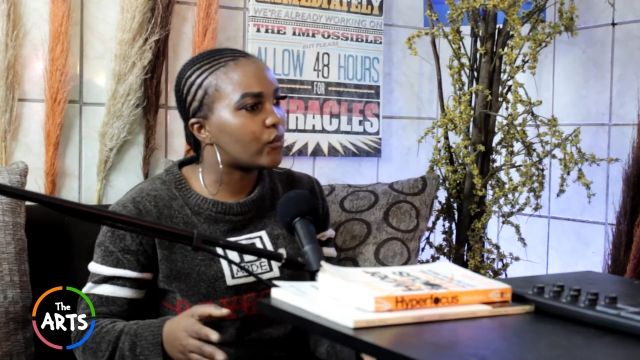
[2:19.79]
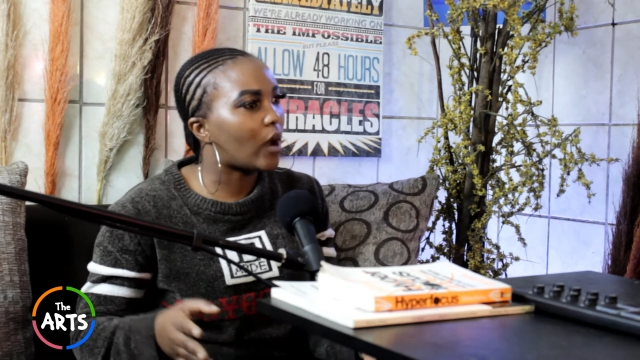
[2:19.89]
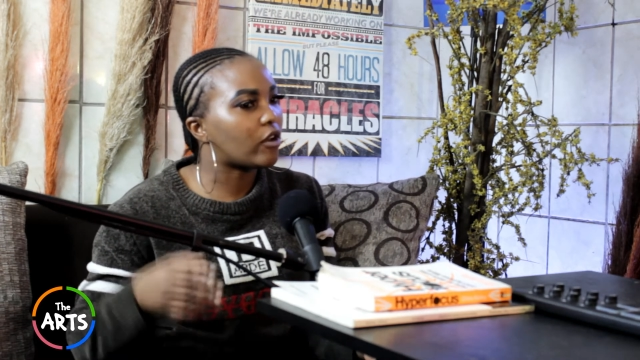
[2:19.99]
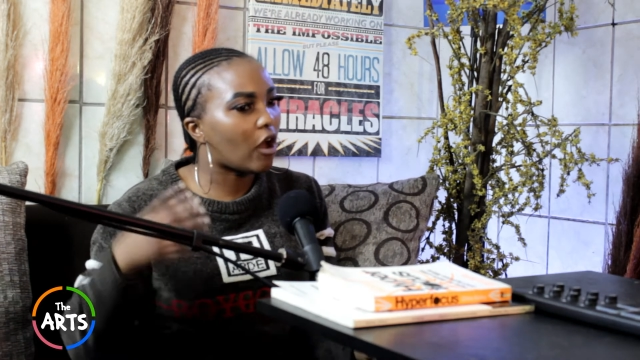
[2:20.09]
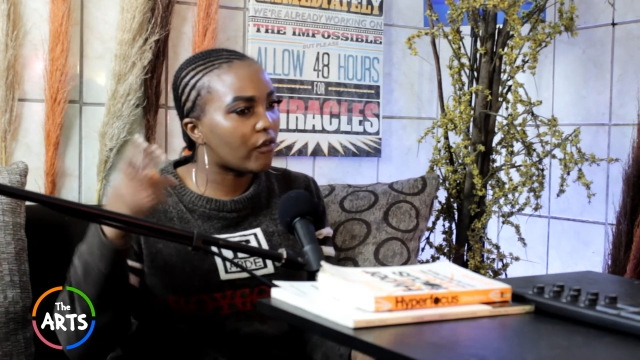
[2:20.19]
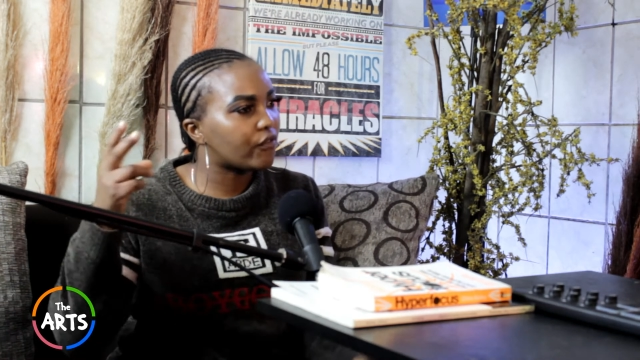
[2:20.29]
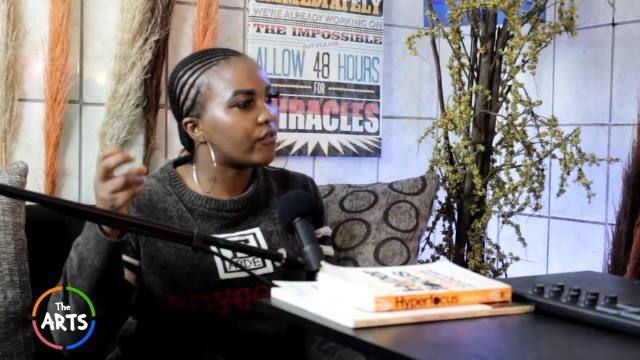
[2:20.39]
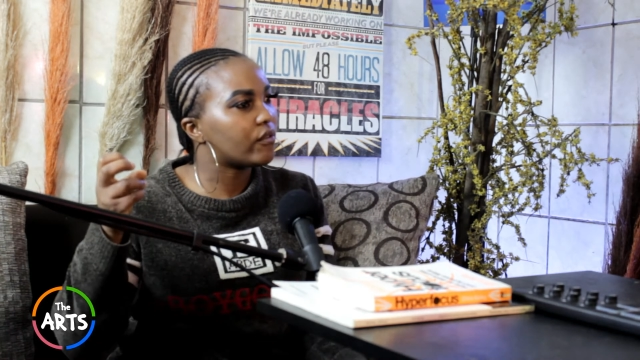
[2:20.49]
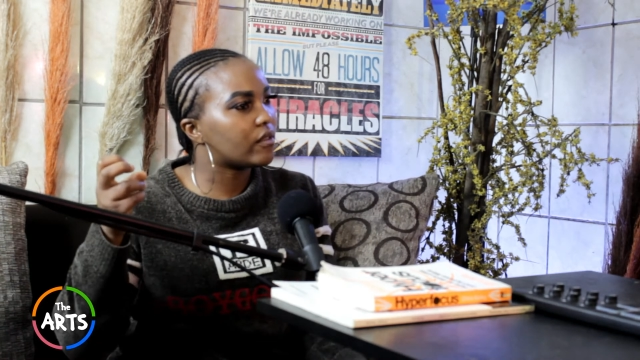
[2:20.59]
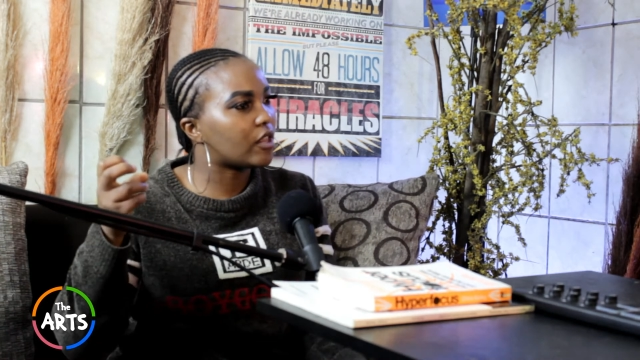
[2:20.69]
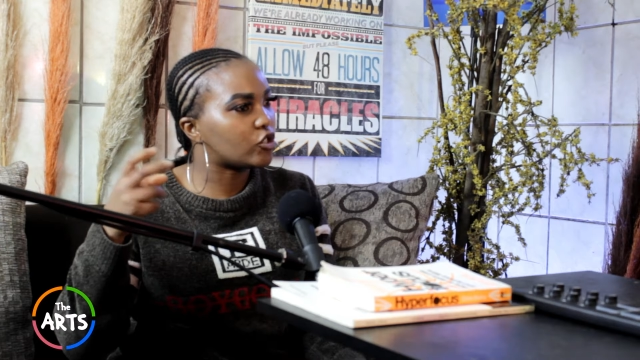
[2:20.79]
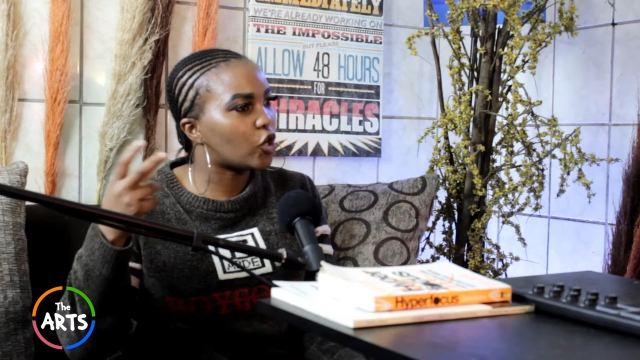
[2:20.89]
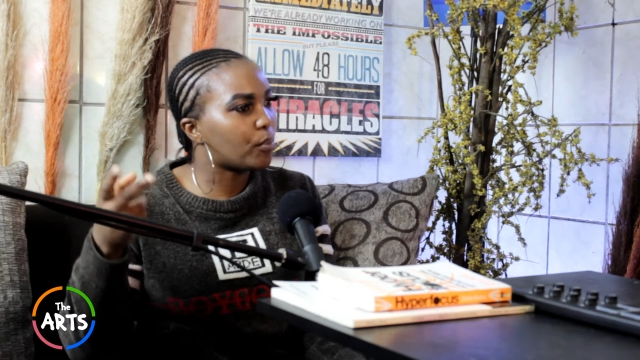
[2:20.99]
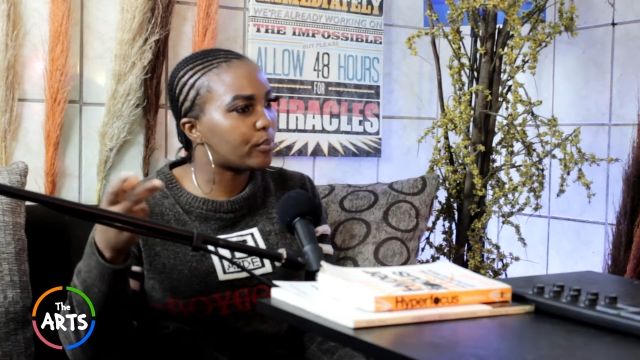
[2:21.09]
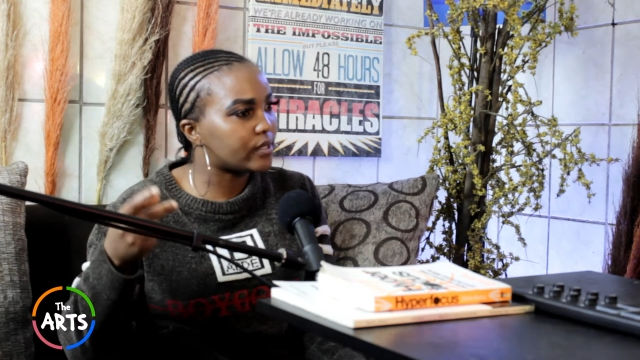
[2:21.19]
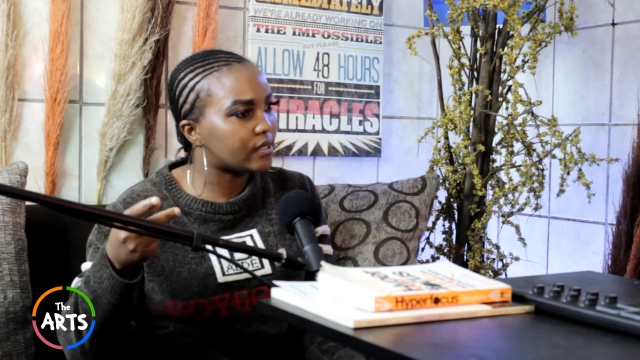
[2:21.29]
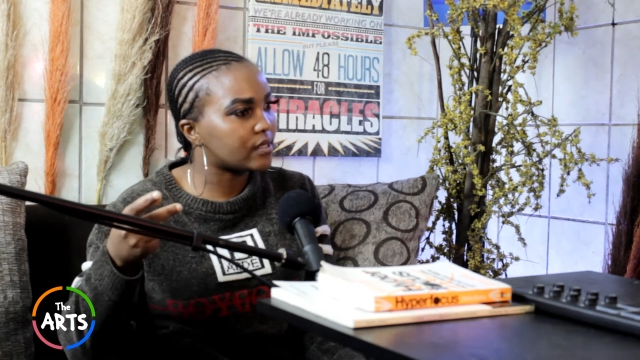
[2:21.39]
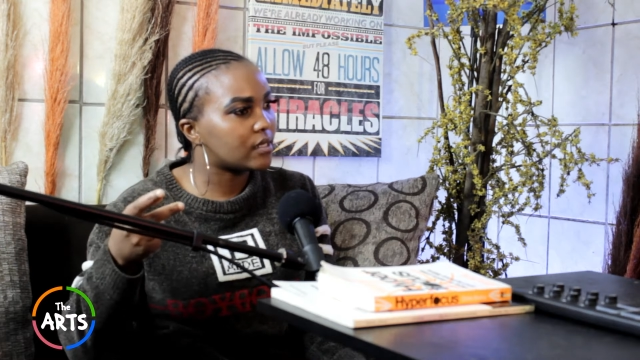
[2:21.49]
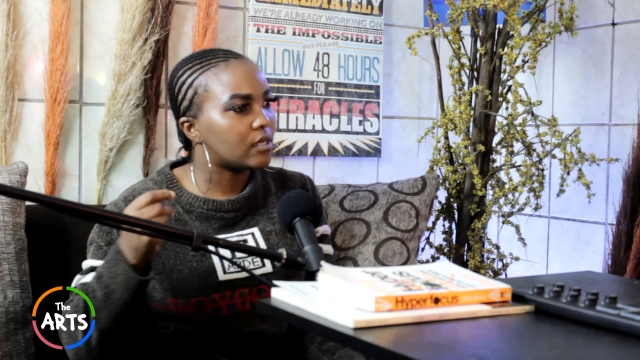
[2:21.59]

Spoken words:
one of the toppest,